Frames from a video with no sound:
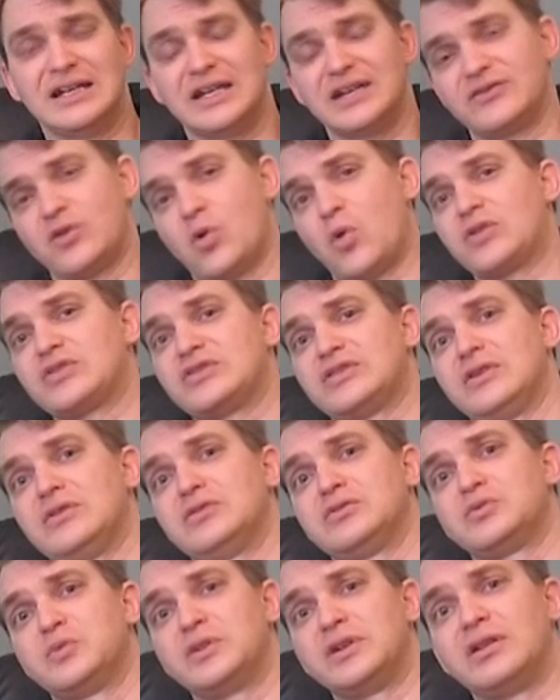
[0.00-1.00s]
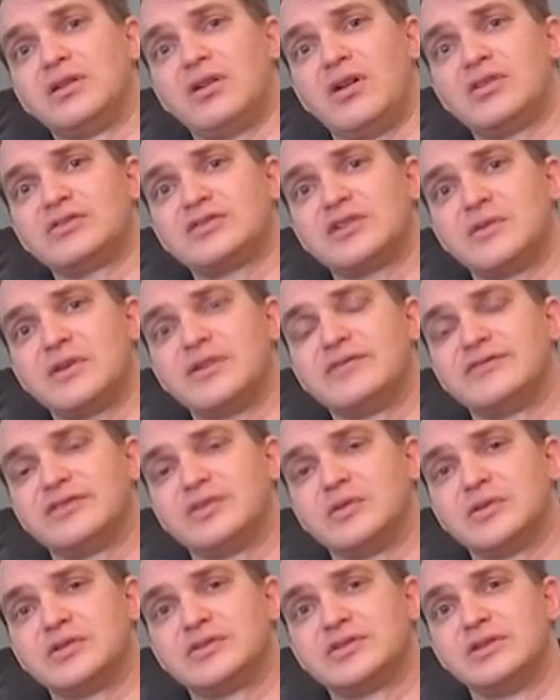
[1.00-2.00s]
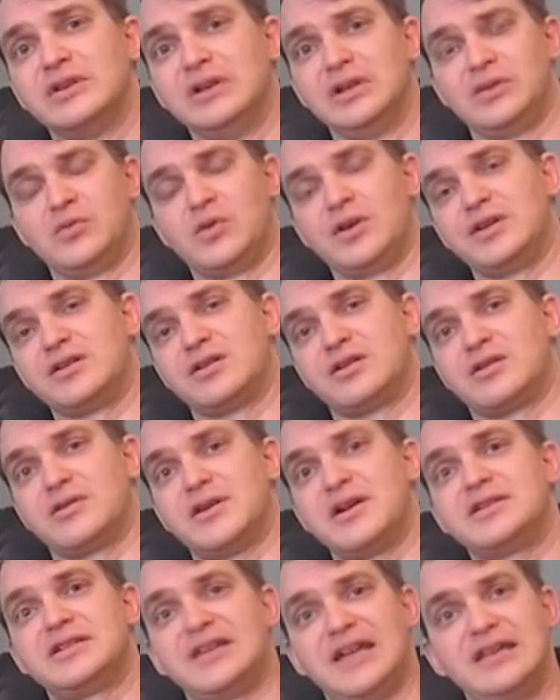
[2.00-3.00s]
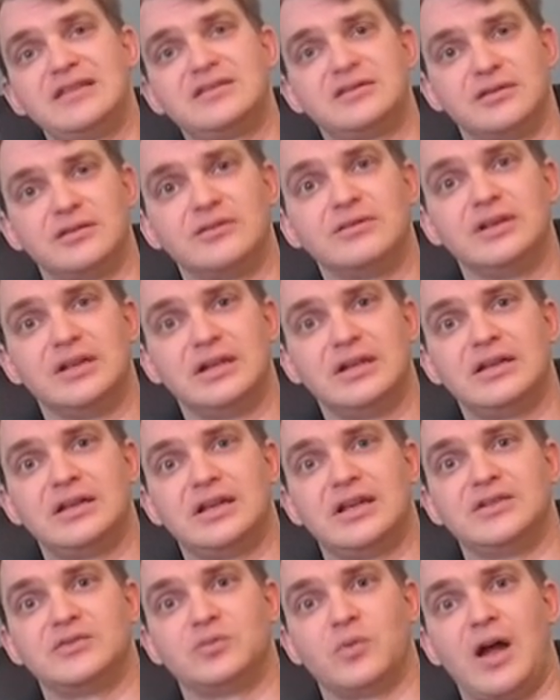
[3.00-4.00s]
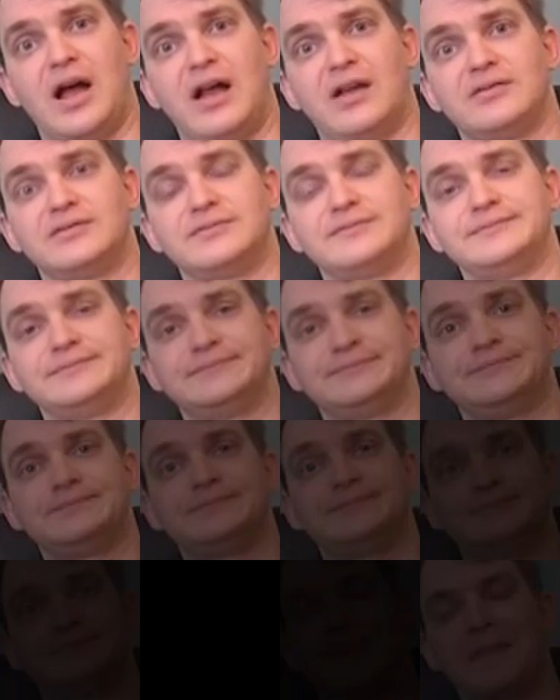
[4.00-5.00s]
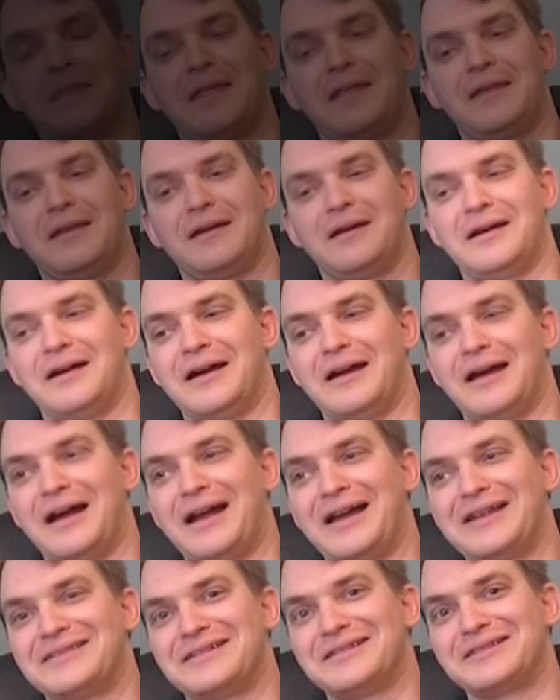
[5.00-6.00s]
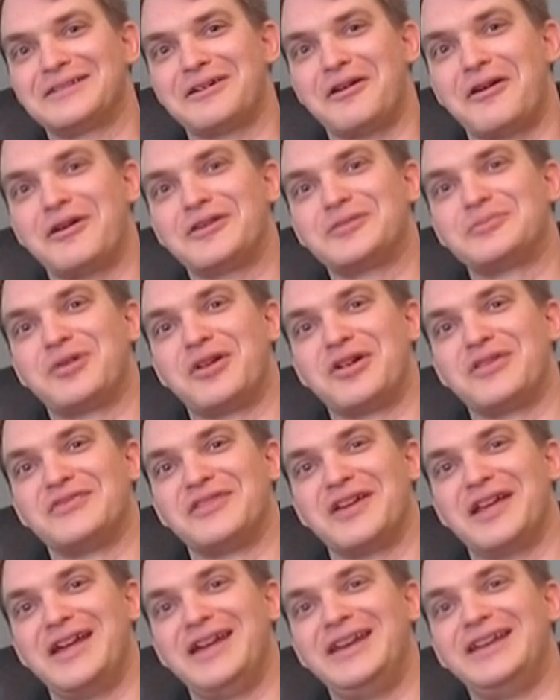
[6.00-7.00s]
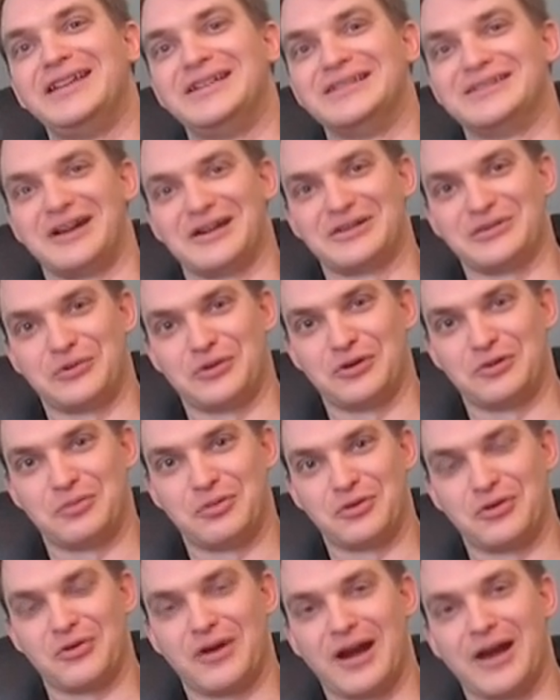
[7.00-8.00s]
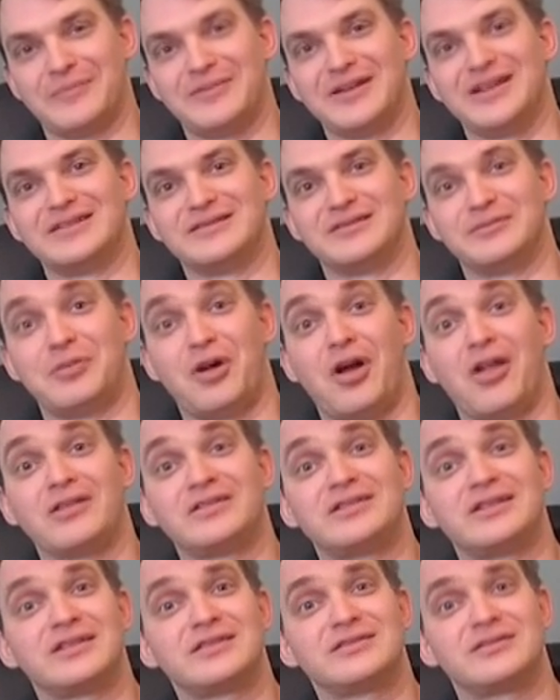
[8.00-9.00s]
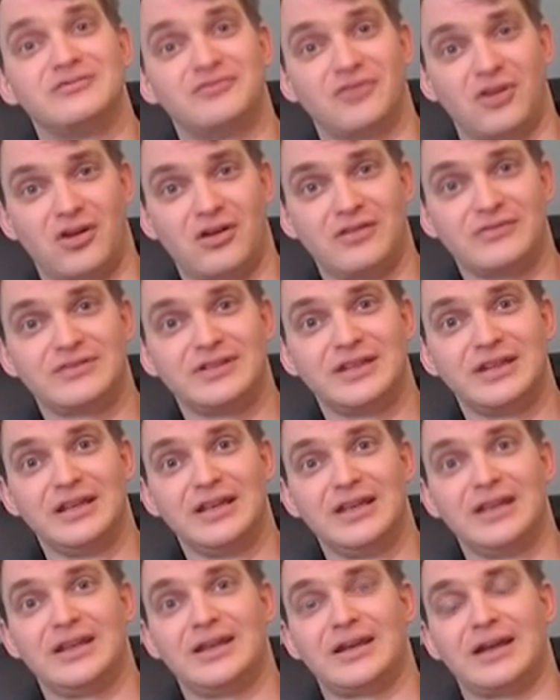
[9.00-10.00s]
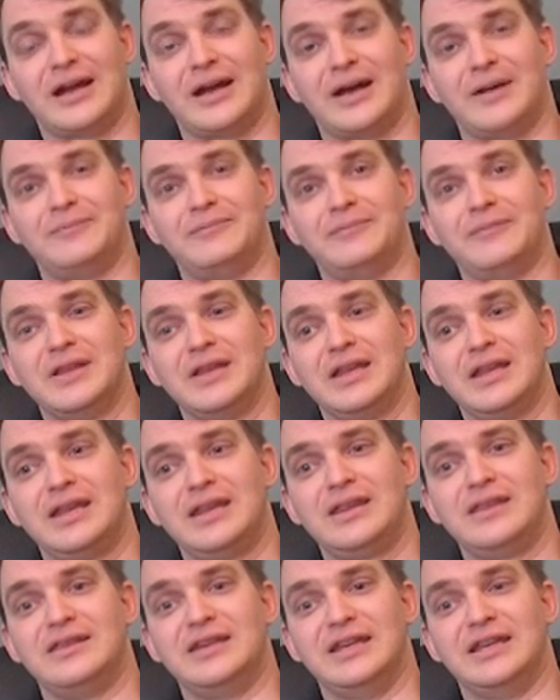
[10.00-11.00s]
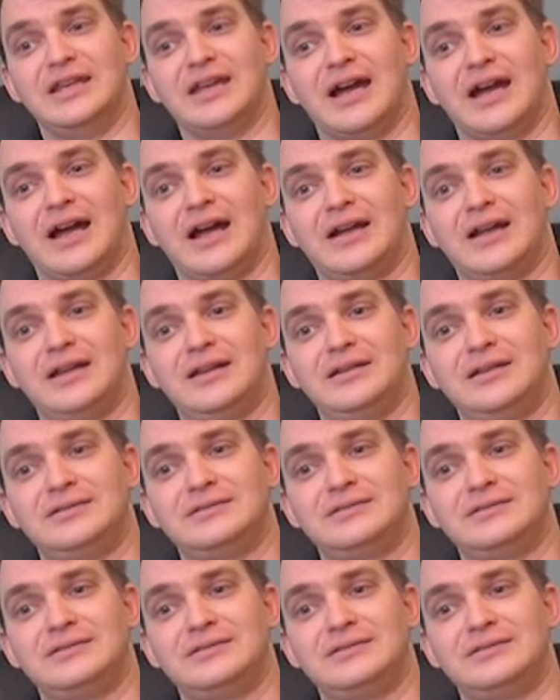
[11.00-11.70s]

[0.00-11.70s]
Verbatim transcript: And of course, those will also influence where your career takes you as well. Uh, I think the hardest part of any doctoral program is the politics involved. Um, the uh,